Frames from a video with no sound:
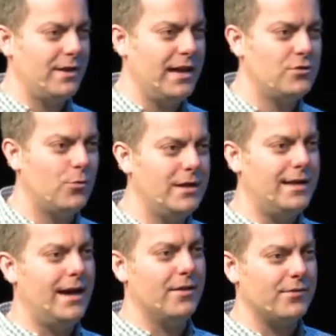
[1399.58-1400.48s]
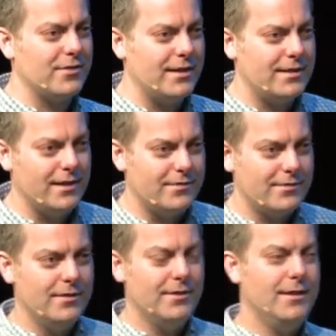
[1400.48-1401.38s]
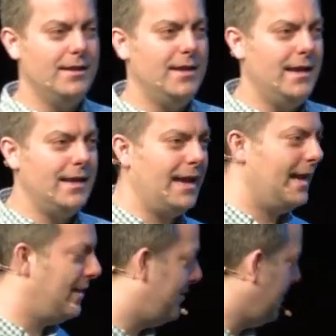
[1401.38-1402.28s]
I had $20 like this, and I had it